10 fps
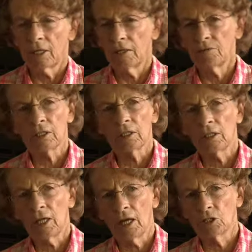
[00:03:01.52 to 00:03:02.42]
they lived in a
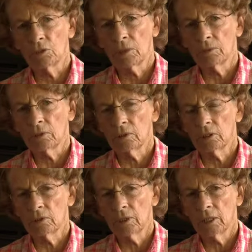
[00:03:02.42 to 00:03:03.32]
little house, right,
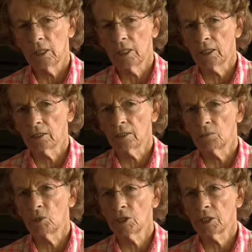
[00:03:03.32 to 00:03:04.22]
little hut, a
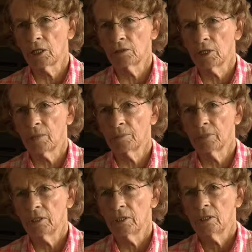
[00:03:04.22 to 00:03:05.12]
Boy Scout
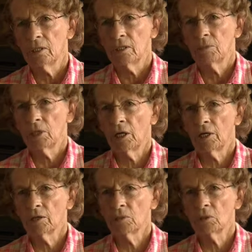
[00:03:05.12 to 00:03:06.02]
cabin,
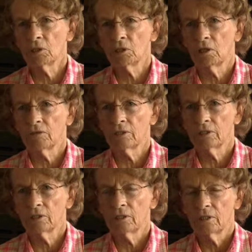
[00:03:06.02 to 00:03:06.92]
behind the post
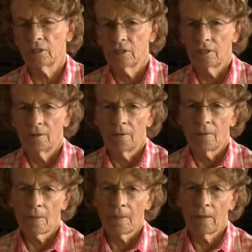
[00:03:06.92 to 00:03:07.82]
office.
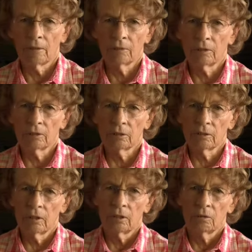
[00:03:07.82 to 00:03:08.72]
And
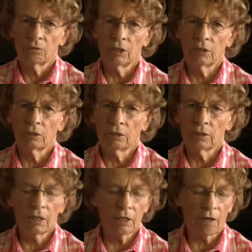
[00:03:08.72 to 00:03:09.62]
we did,
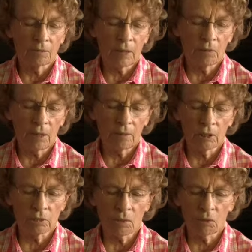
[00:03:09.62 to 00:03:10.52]
they didn't have to pay rent
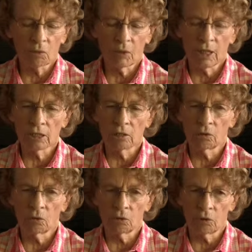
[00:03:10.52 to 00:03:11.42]
because Mom would raise and
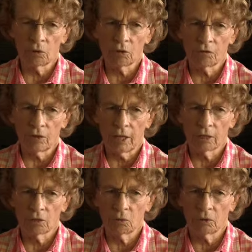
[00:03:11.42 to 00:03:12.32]
lower the
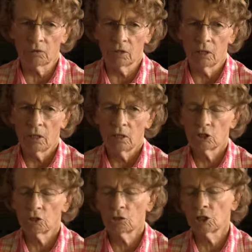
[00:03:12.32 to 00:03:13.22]
flag and do whatever
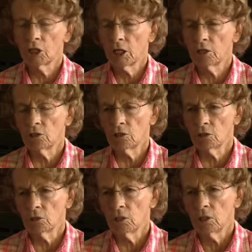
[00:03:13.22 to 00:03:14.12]
chores she had to
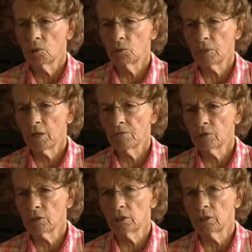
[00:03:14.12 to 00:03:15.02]
do. It would pay
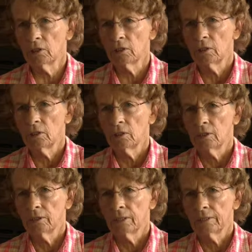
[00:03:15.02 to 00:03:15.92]
for the little
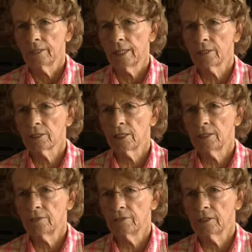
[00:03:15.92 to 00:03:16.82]
house they
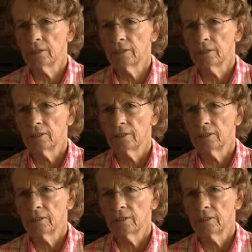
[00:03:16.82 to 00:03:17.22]
lived in.